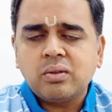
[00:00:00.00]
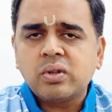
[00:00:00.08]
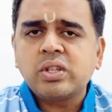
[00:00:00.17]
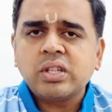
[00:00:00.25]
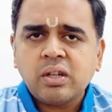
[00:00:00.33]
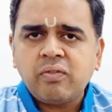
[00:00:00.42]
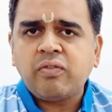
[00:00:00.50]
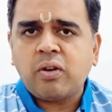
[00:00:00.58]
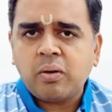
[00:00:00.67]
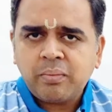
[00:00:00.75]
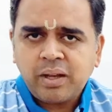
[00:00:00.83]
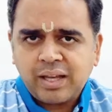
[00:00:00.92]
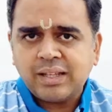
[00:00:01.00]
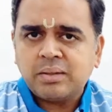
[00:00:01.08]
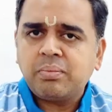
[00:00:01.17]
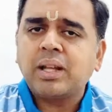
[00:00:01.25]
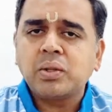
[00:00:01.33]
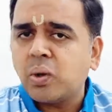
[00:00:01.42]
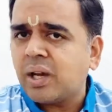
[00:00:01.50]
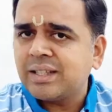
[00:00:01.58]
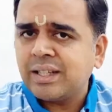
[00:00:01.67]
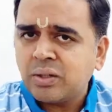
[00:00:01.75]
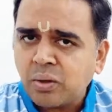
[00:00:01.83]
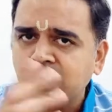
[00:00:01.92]
original form as padukas
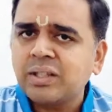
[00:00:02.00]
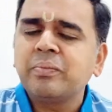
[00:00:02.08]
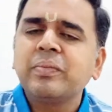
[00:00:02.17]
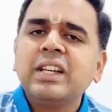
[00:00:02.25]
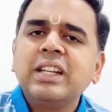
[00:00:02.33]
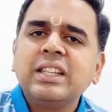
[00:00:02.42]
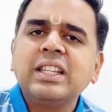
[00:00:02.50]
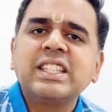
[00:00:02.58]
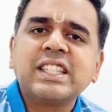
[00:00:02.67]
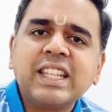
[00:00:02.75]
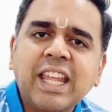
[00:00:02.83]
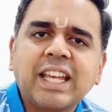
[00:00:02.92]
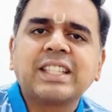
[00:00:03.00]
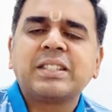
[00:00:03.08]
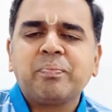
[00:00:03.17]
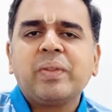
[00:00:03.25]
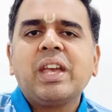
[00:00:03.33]
and not the snakes.